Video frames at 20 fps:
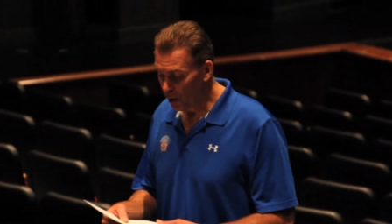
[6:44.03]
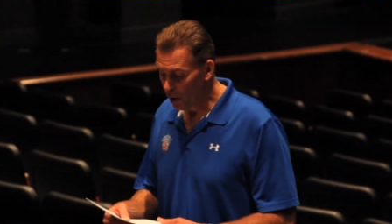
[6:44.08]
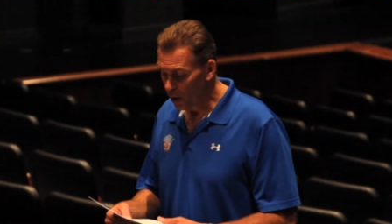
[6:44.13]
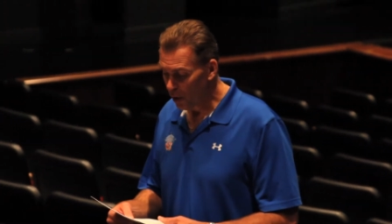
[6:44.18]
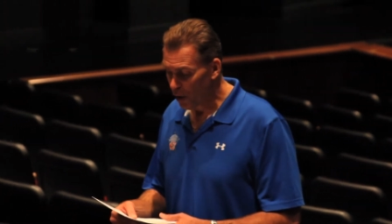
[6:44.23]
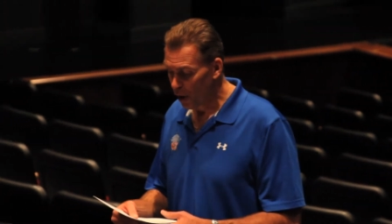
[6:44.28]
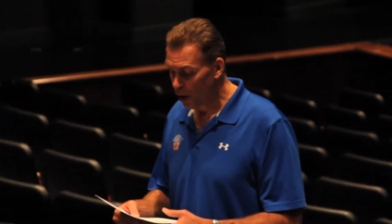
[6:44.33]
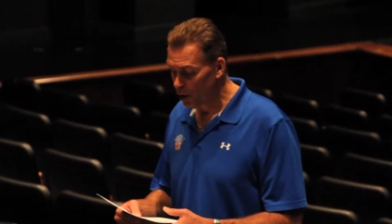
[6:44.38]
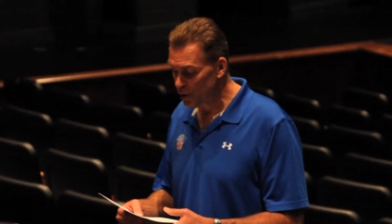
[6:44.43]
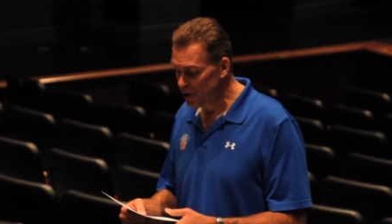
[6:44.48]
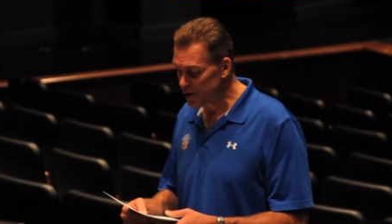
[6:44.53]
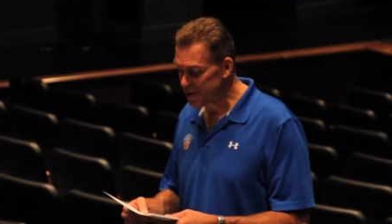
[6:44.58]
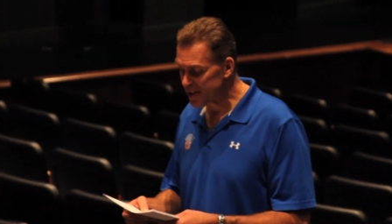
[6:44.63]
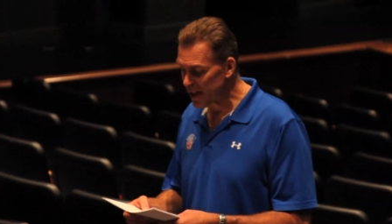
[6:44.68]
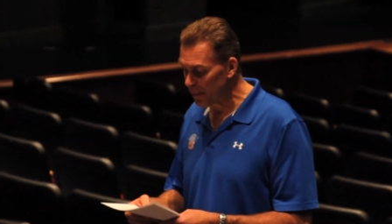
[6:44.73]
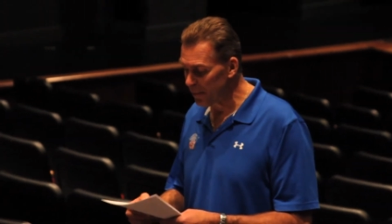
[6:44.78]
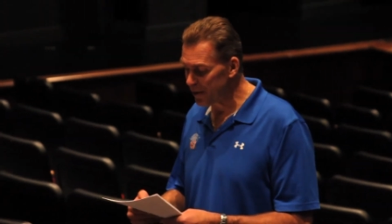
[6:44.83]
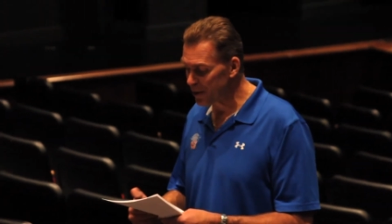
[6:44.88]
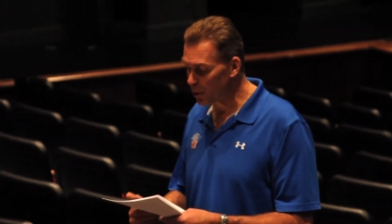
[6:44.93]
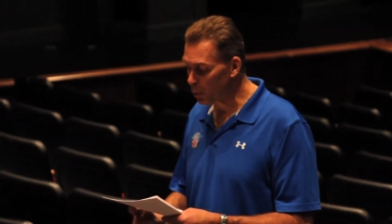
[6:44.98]
Those are
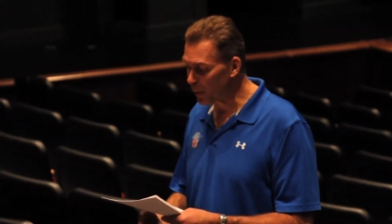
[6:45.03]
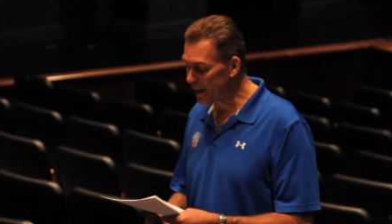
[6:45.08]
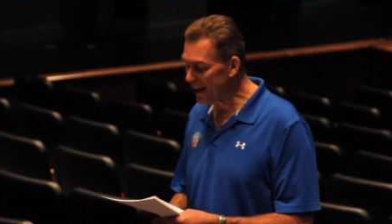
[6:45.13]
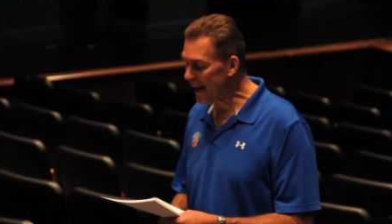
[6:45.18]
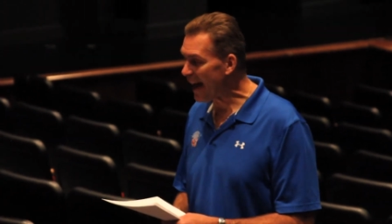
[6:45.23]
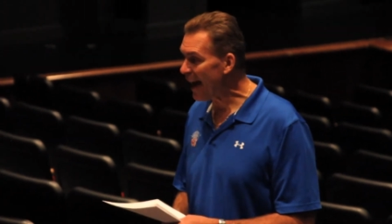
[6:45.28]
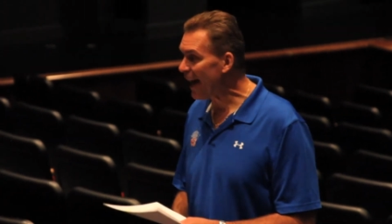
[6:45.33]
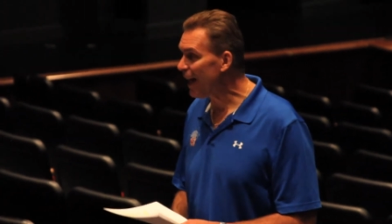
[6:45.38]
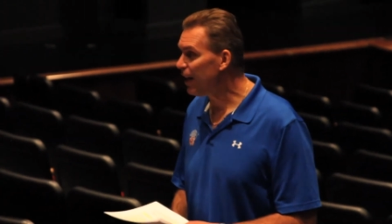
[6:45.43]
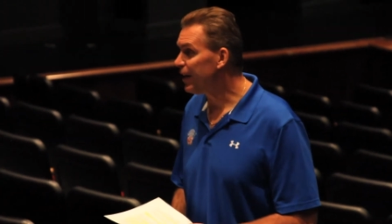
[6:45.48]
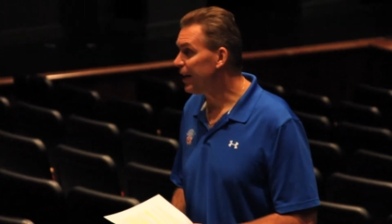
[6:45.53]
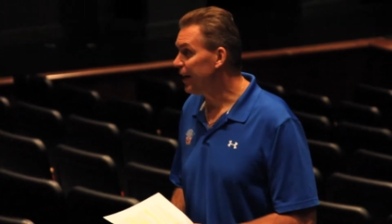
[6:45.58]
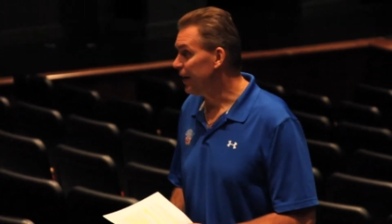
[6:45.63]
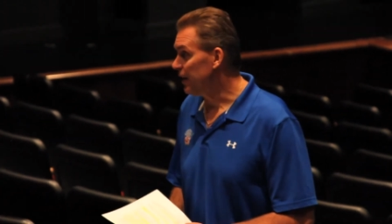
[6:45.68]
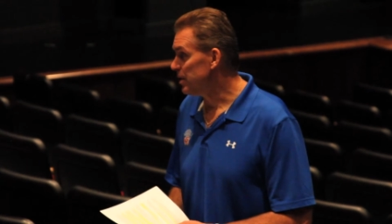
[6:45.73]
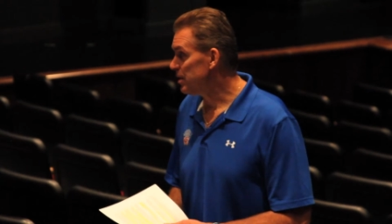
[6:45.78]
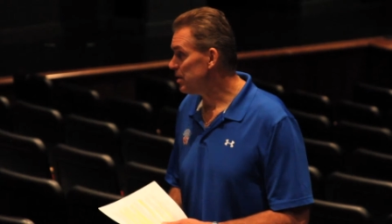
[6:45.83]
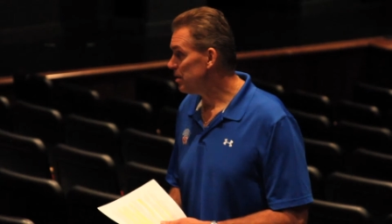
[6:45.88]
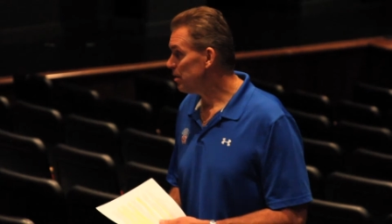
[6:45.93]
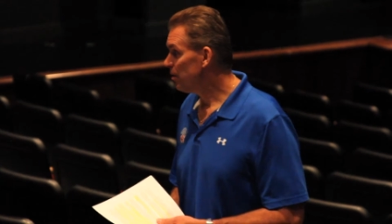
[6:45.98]
some of the
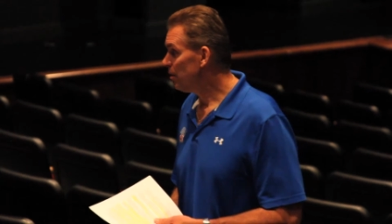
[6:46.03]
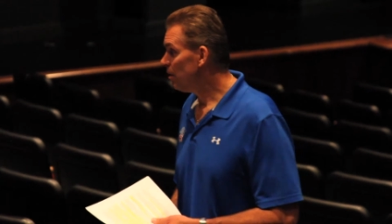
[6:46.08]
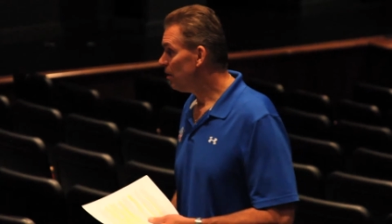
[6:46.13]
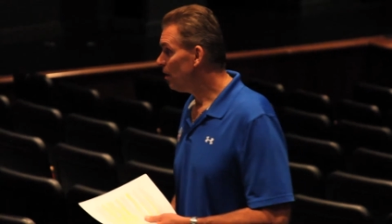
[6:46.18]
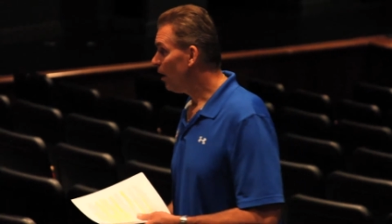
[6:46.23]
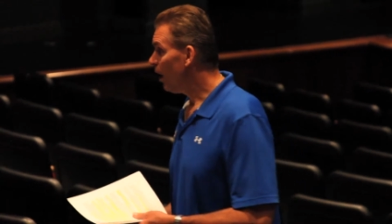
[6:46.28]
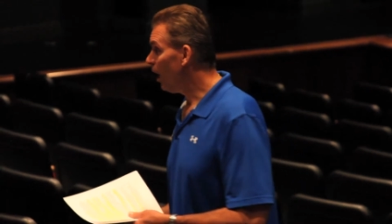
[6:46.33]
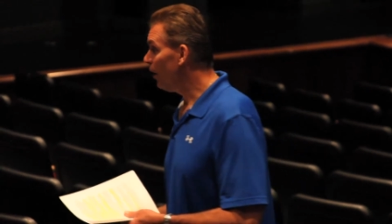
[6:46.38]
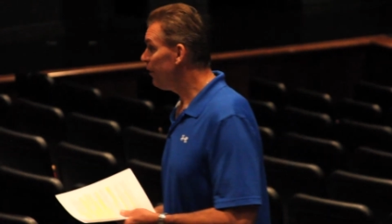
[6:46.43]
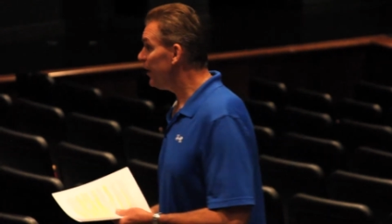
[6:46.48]
realities of